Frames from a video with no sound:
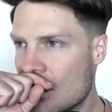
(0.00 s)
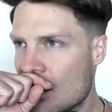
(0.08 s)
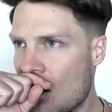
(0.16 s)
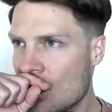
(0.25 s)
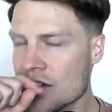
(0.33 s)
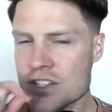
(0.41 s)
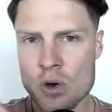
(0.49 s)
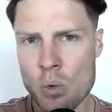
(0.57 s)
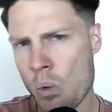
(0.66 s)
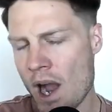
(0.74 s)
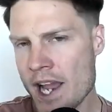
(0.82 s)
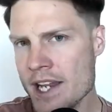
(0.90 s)
also,
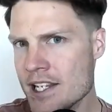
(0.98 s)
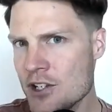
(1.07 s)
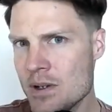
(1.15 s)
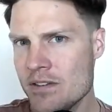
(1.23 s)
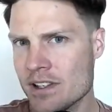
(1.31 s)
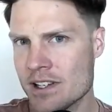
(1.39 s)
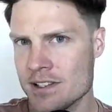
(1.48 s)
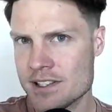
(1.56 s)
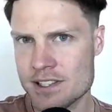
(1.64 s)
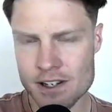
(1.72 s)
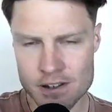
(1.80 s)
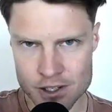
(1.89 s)
why did you even
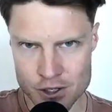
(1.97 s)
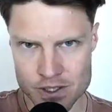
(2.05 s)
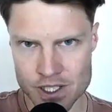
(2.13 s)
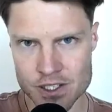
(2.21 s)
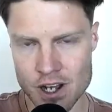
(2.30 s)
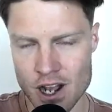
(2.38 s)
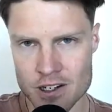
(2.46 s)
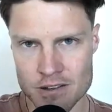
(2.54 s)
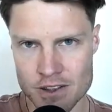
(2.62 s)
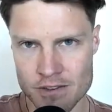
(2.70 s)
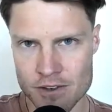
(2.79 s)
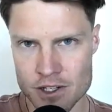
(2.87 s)
consider using Docker in
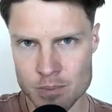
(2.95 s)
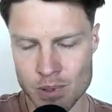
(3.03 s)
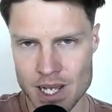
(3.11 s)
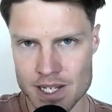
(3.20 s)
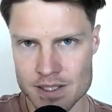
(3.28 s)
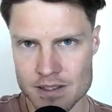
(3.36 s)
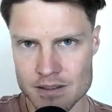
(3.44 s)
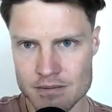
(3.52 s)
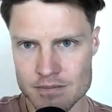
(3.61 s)
the first place?